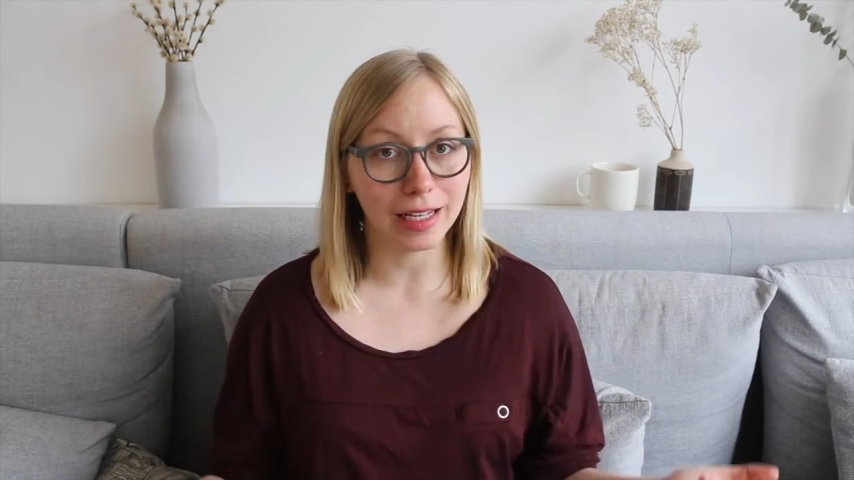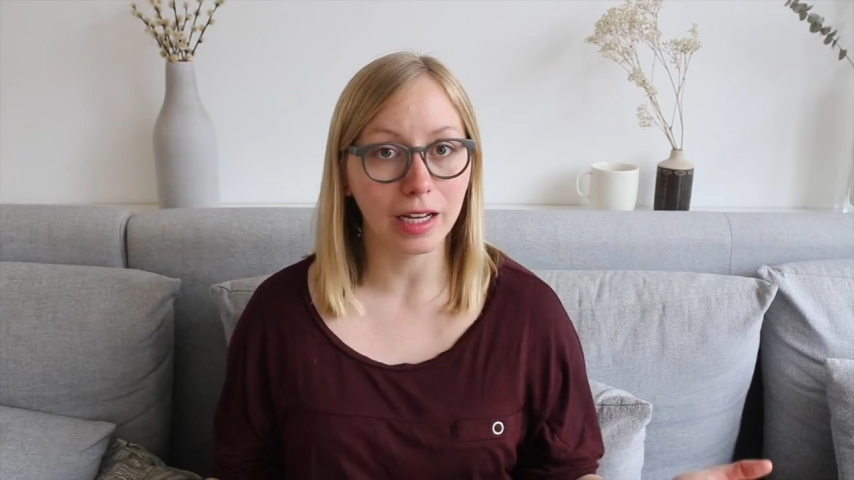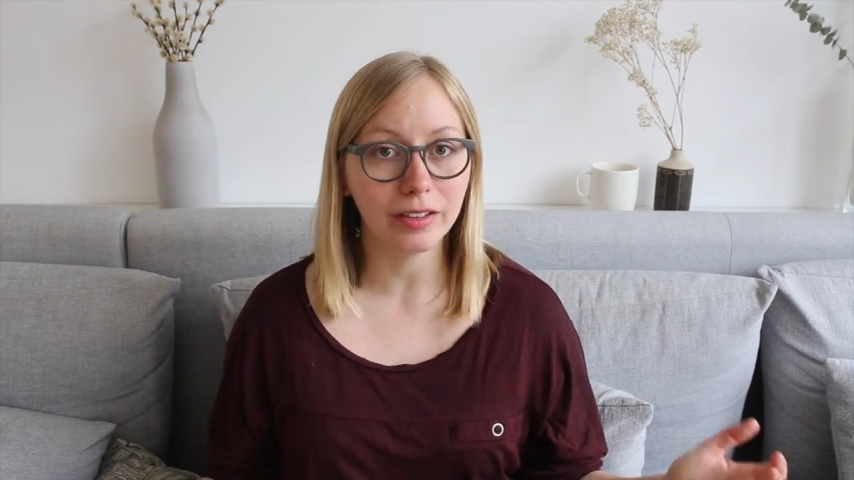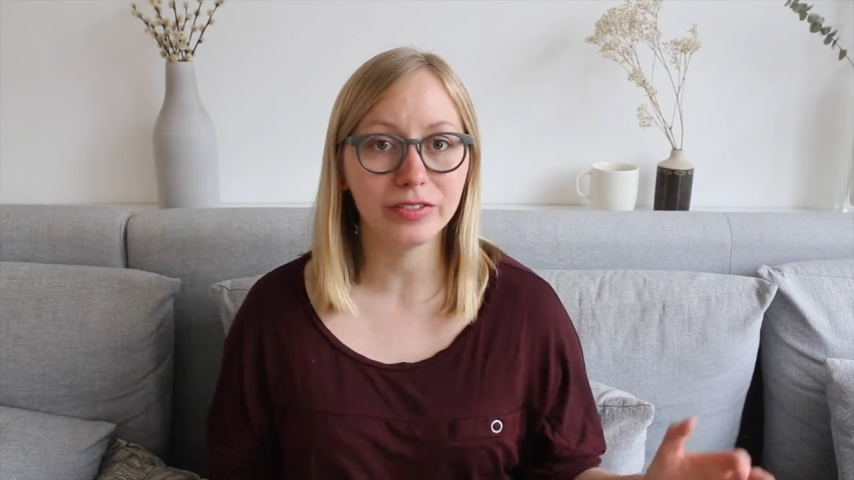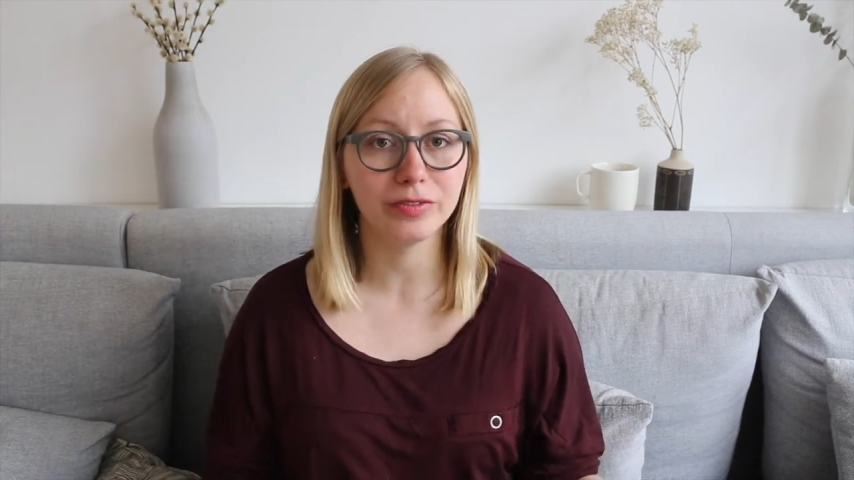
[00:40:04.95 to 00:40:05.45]

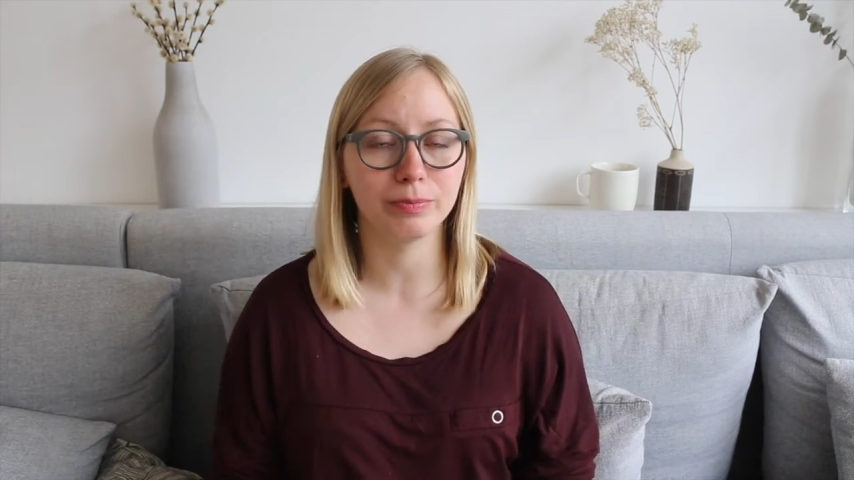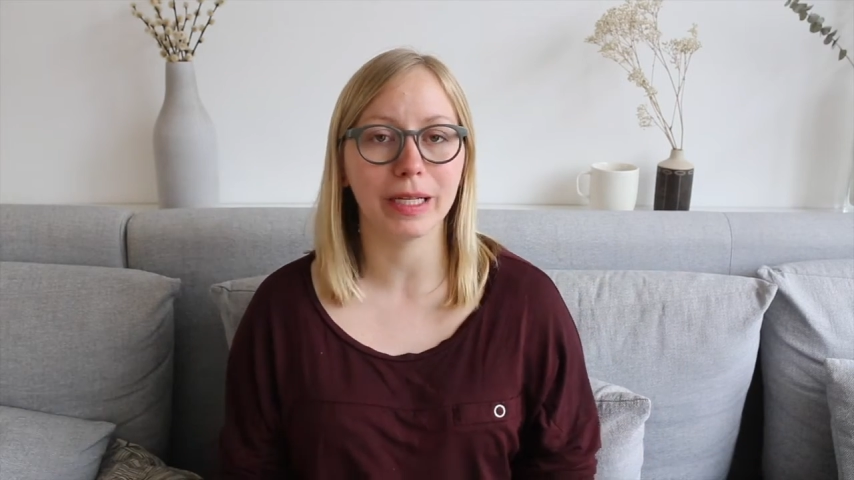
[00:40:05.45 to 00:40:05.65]
love,